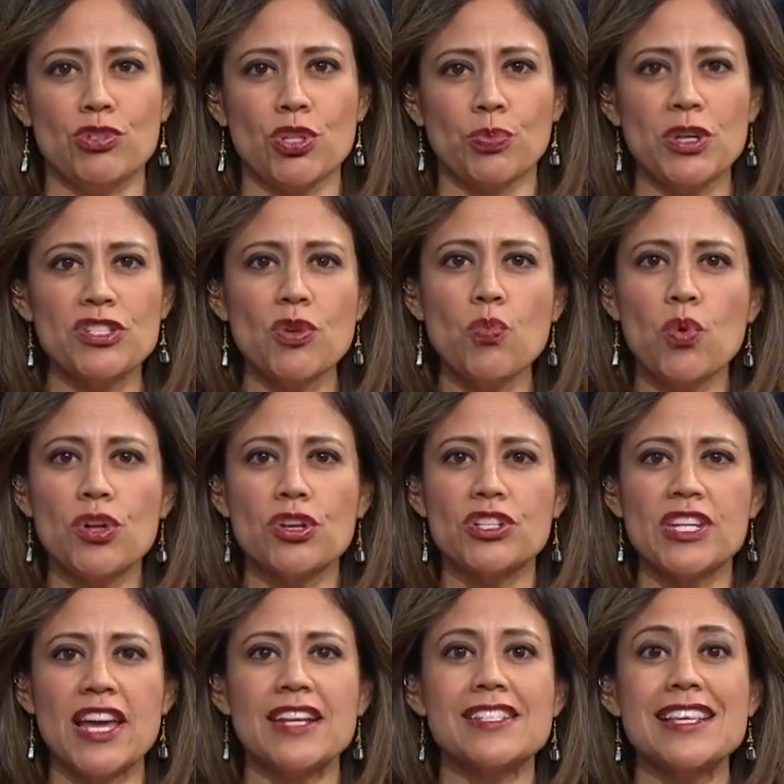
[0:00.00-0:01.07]
Teresa Woodard
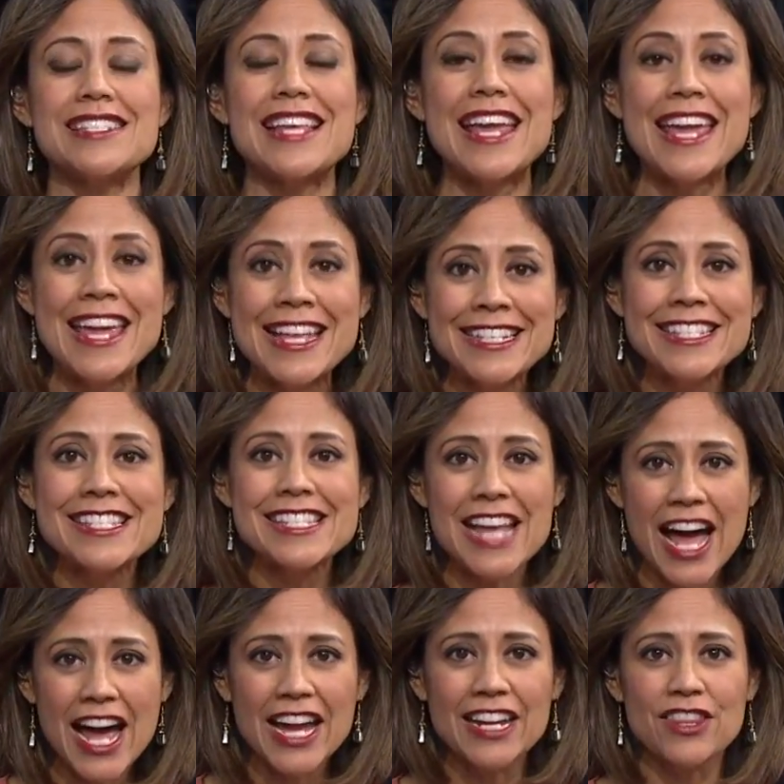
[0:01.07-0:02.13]
takes us
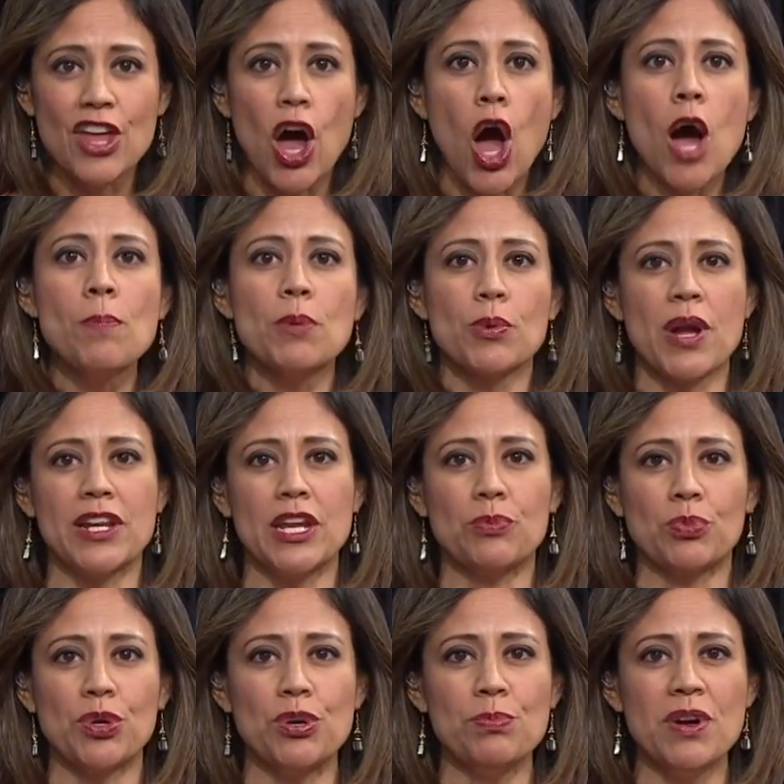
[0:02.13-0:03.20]
inside the operating
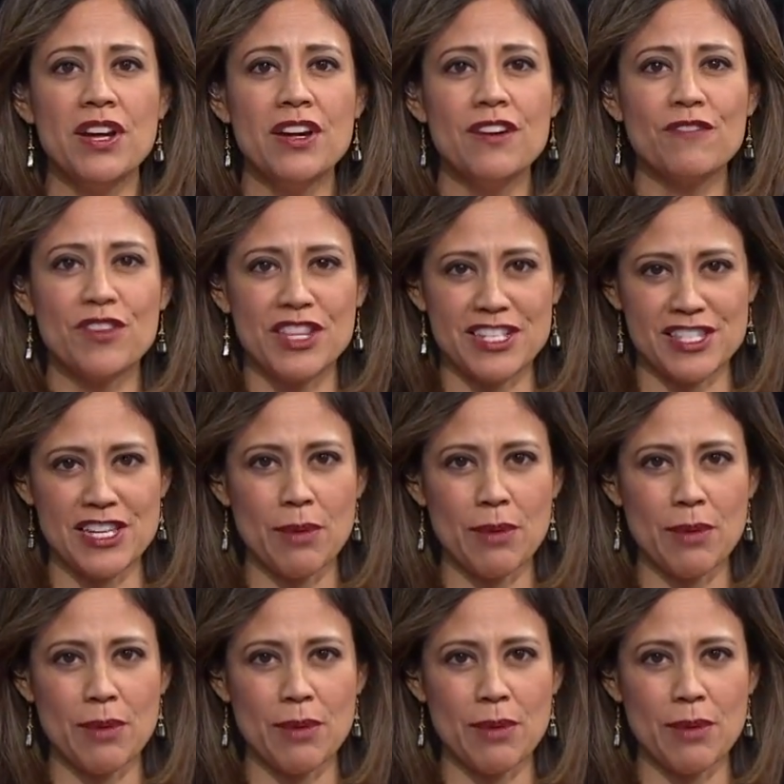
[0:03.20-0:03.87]
room for this